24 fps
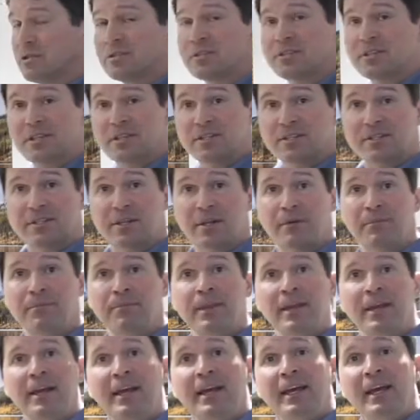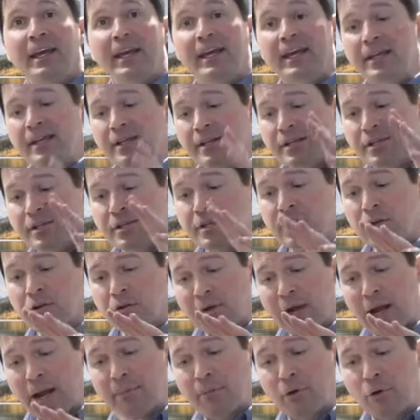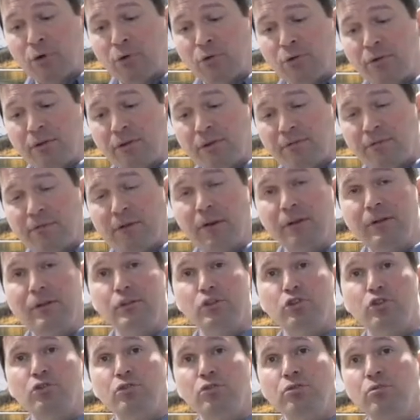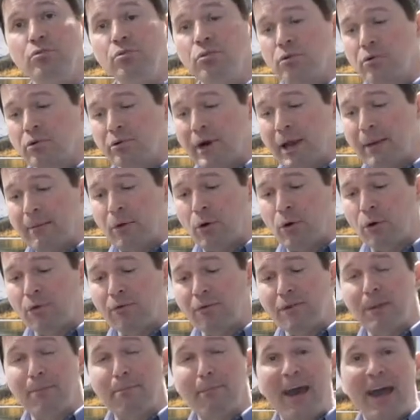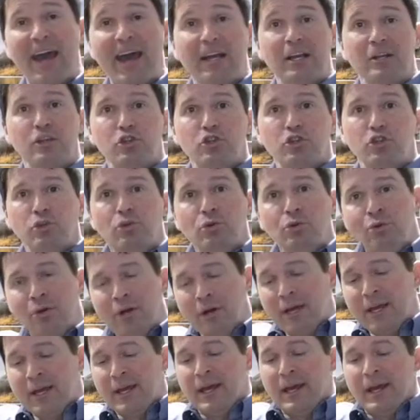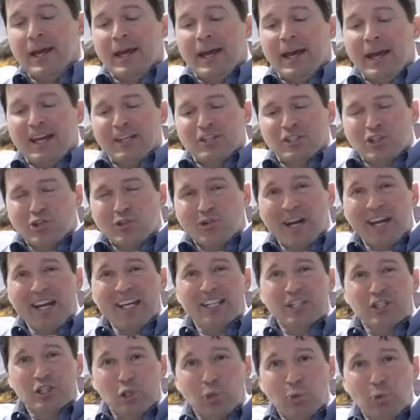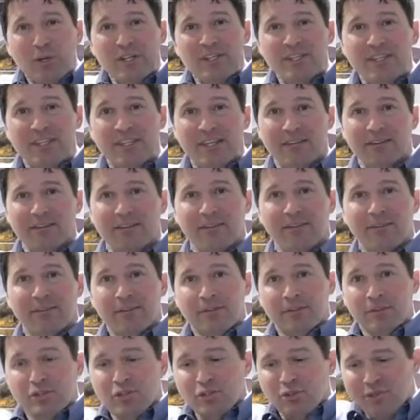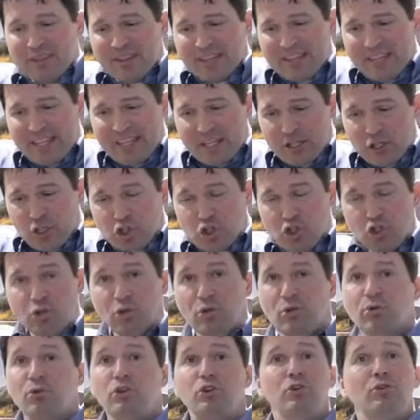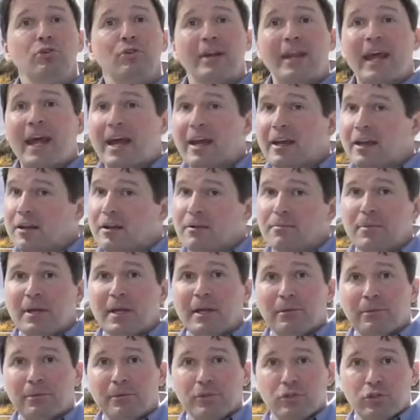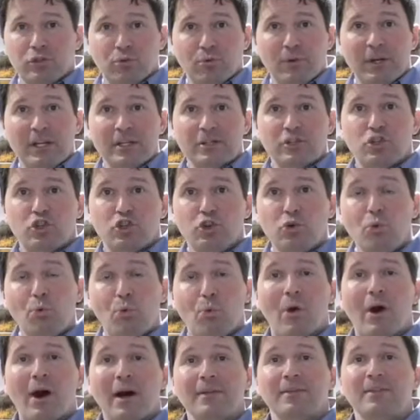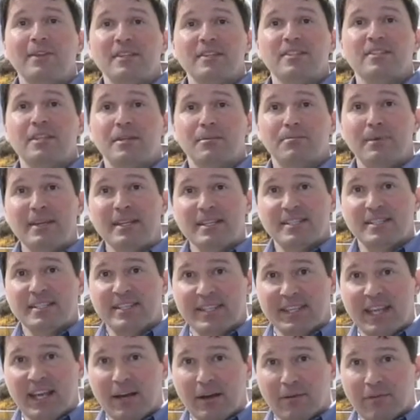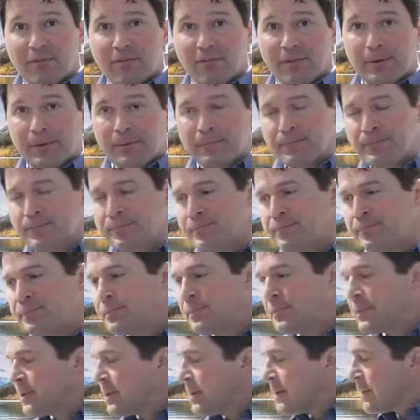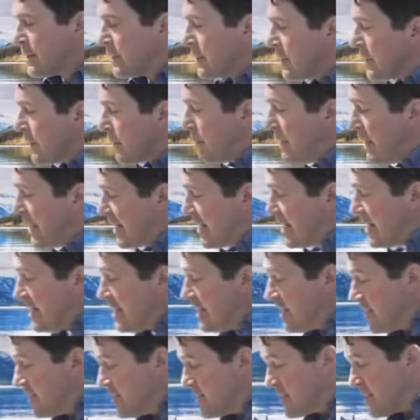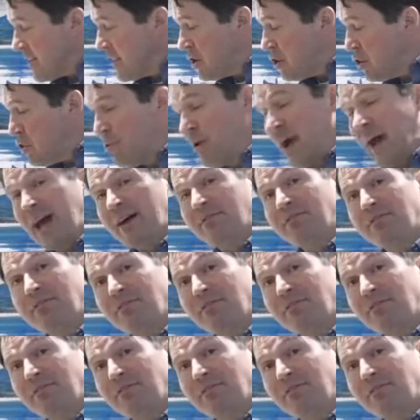system is grab a hold of the front of the shoe, grab a hold of the back of the shoe, and try to twist it. So this shoe, you're not going to be able to twist. You want this to be stiff because you have a